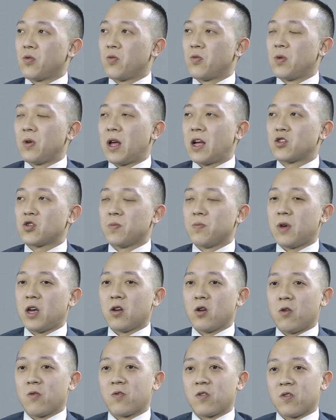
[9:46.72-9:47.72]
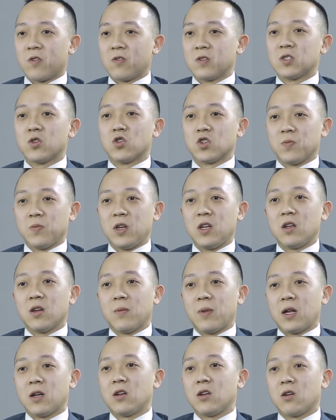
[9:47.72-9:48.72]
We actually met over social media
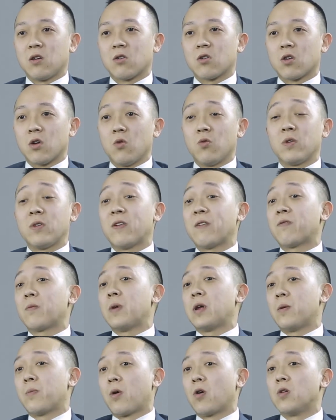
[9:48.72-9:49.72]
about a year ago. We never met in